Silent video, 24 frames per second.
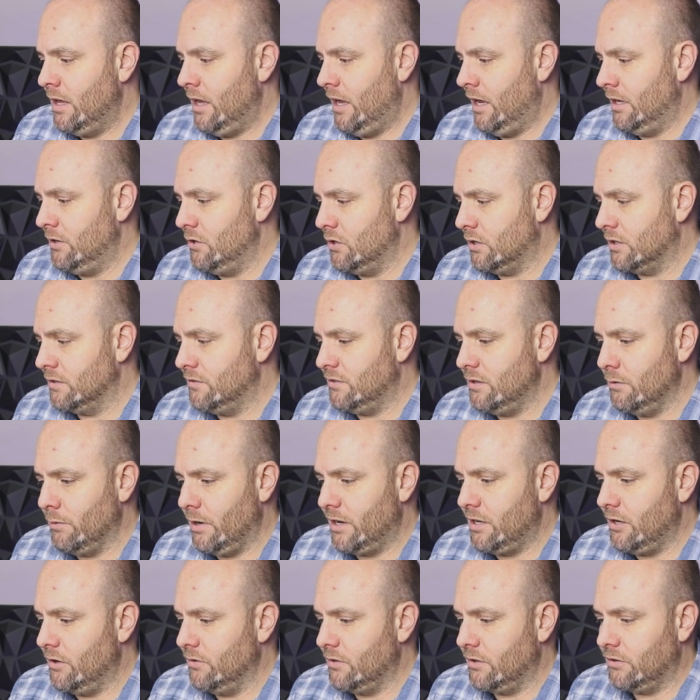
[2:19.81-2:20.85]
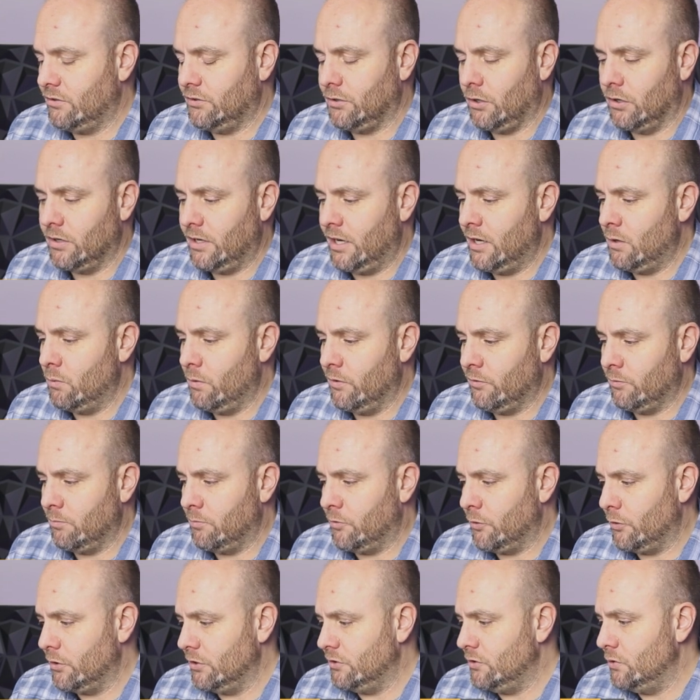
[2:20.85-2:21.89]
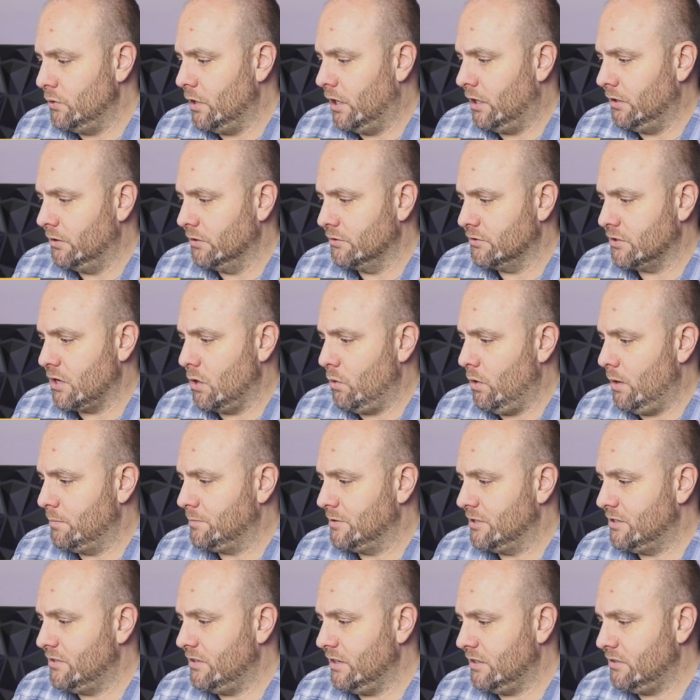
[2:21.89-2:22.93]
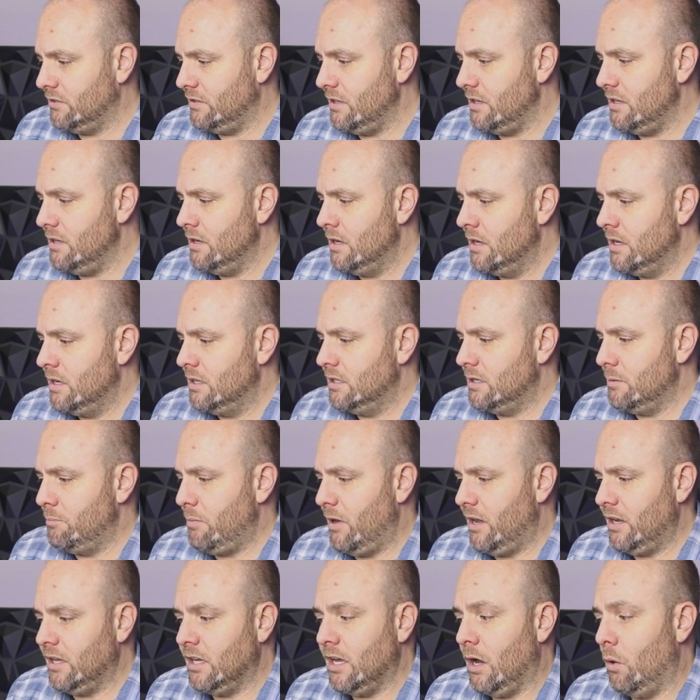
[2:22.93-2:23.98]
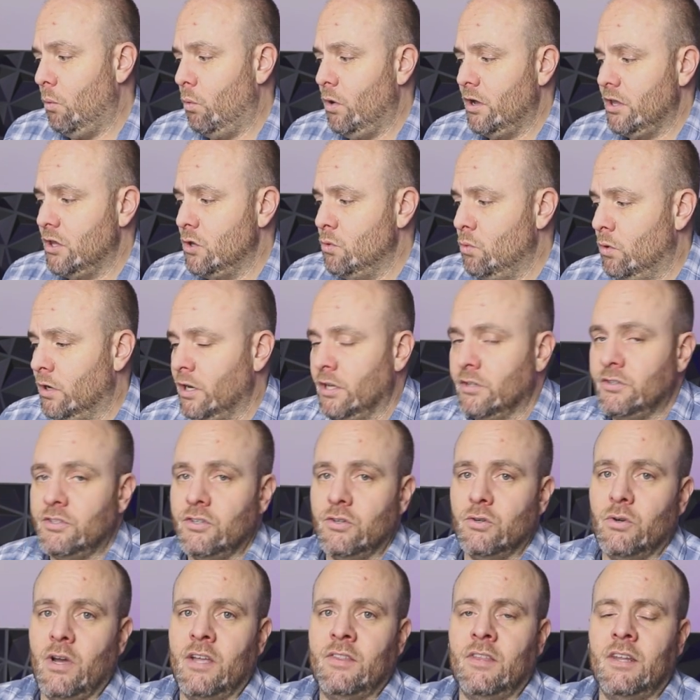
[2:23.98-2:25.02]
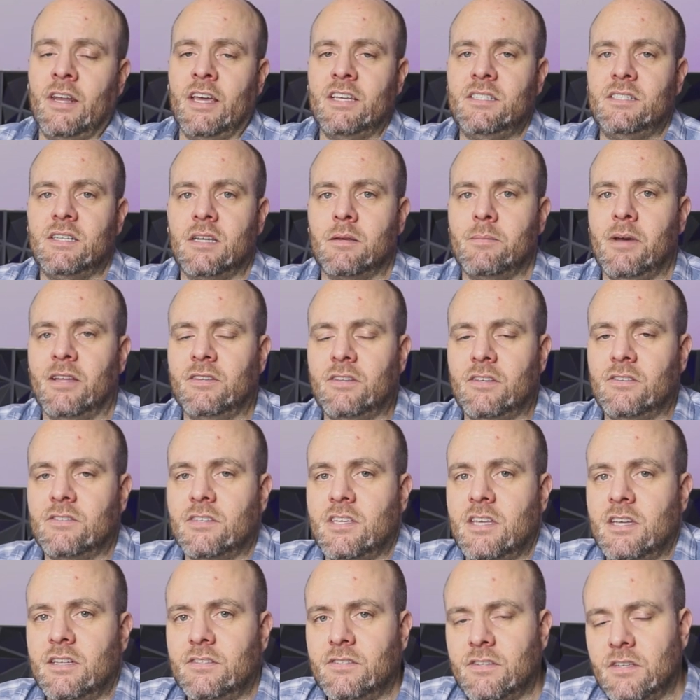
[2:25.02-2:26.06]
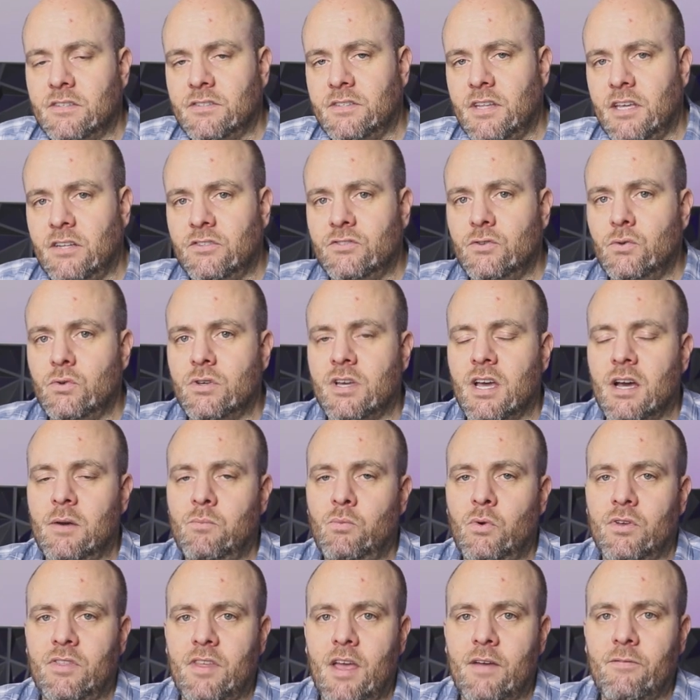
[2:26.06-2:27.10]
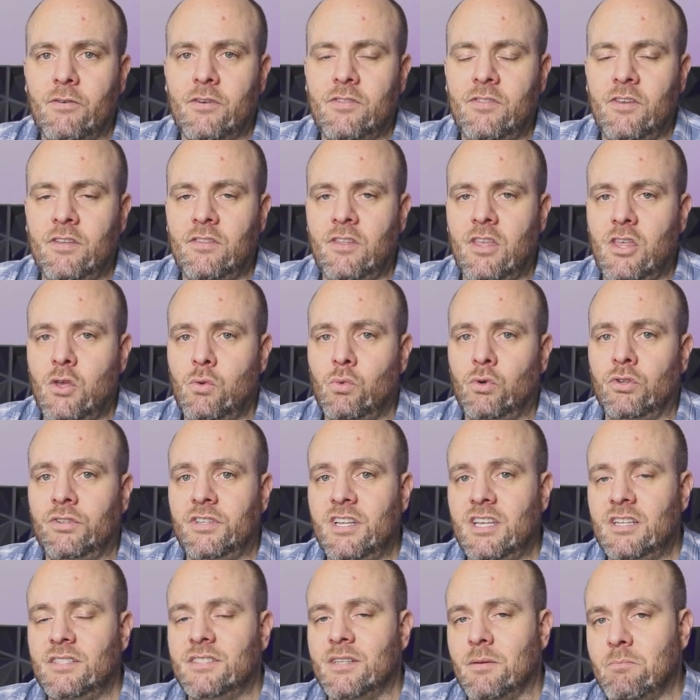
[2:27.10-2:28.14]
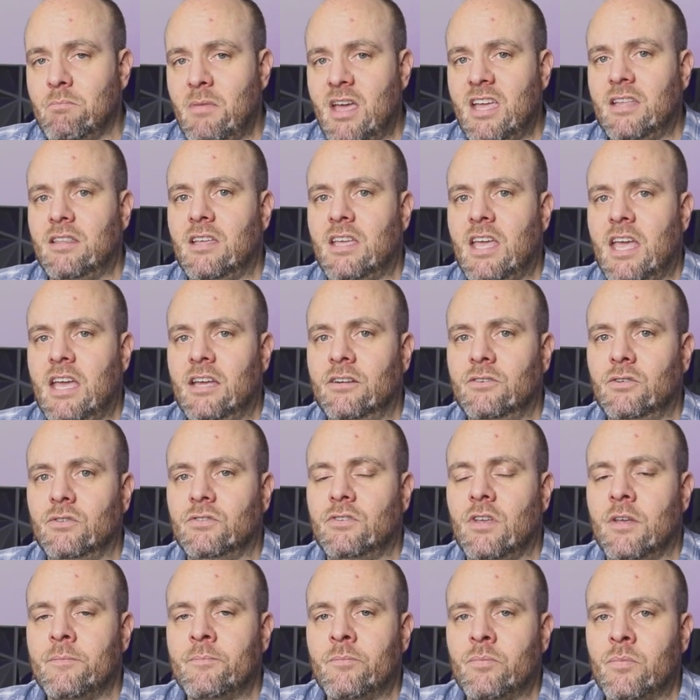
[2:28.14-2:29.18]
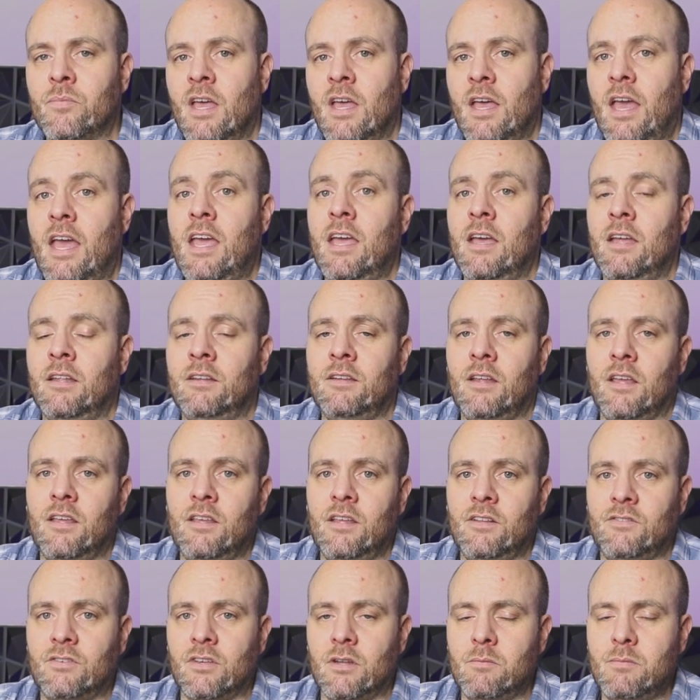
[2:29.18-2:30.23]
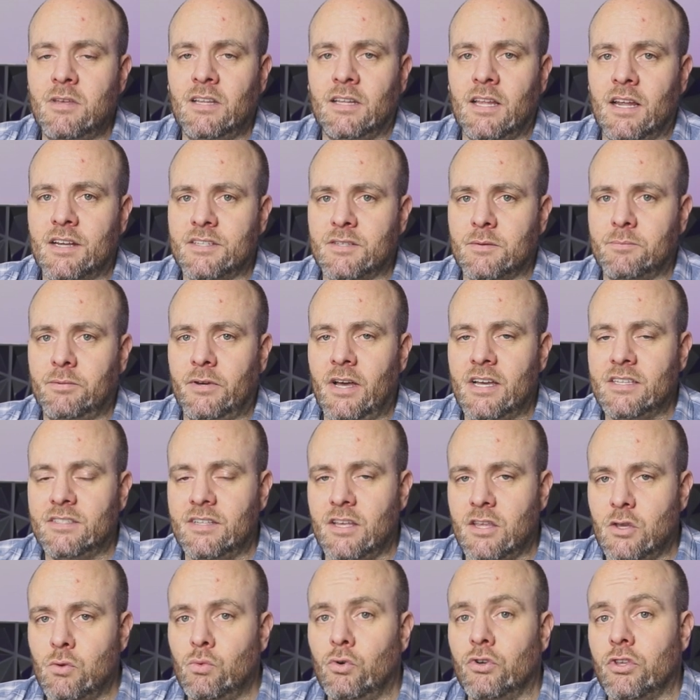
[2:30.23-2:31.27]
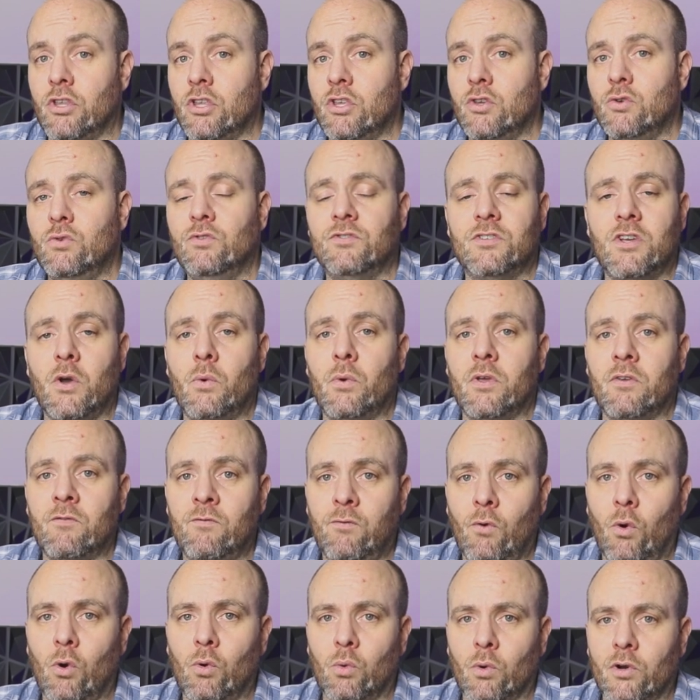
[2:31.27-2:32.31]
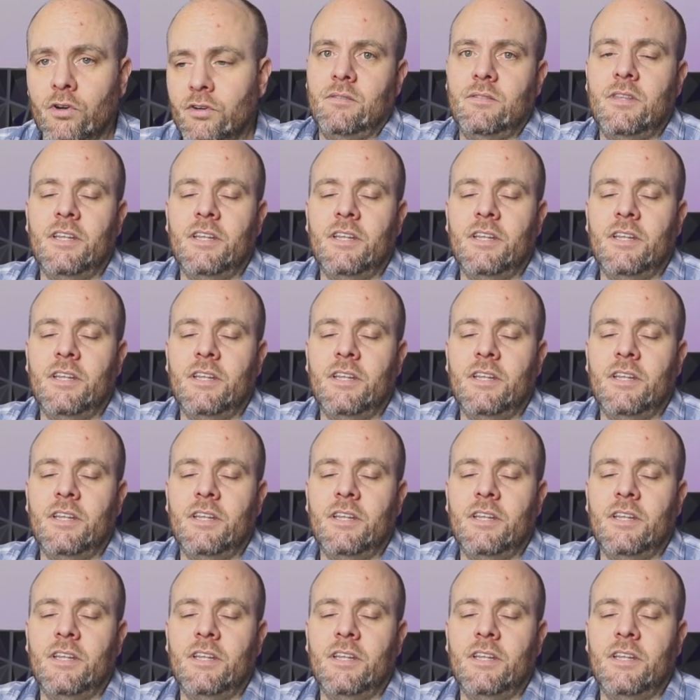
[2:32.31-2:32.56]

And you can see right here, they start anywhere from $32, go up to 60, depending on what you want to do. And the nice thing about these kits is they do come with everything that you will need to make the candles and it's gonna be a lot of supplies that you will use going forward.